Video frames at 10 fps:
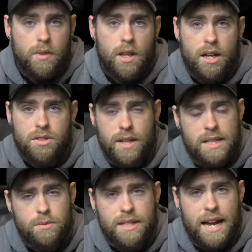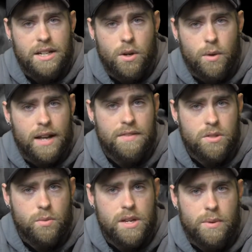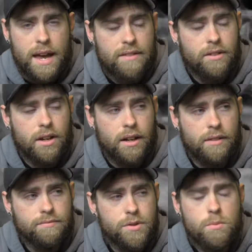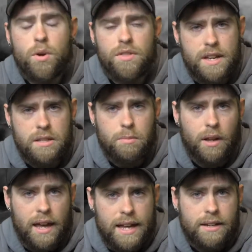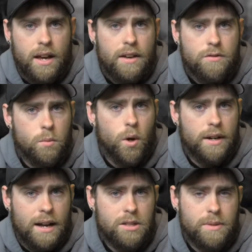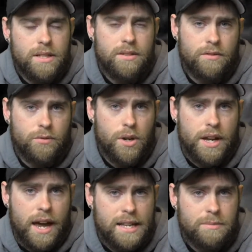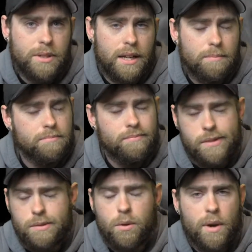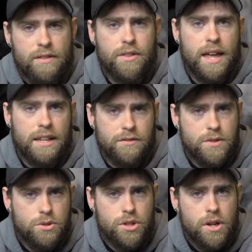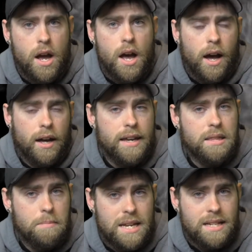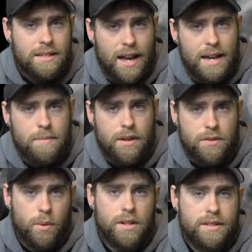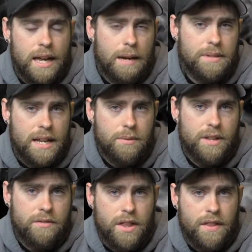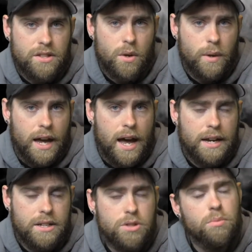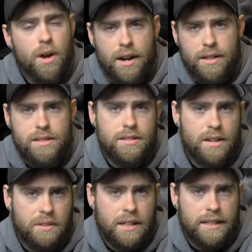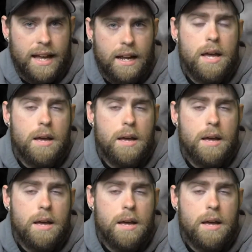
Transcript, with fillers: Uh, so that's what's kind of going on this week. We have a, a few more things planned, a few more announcements for you guys, but I'm going to wait for that in the future. Uh, in the meantime, if you want to stay updated with everything that's going on and new products and stuff like that,